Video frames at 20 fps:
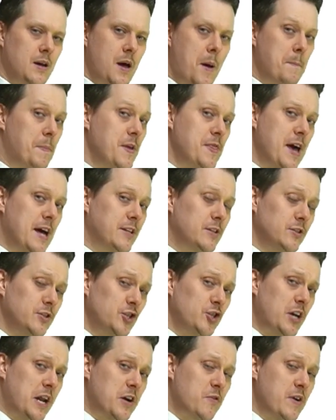But that does
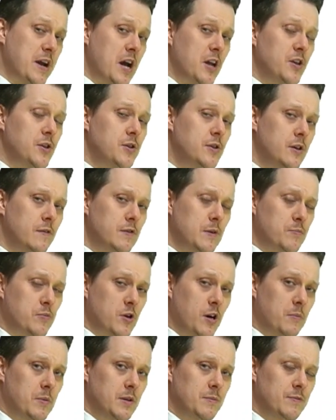generate another
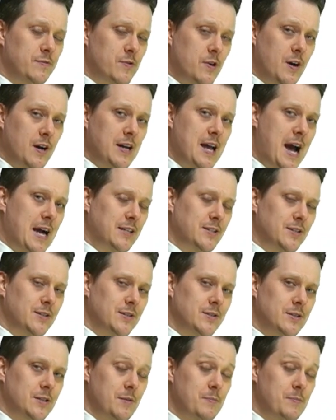problem for our cactus,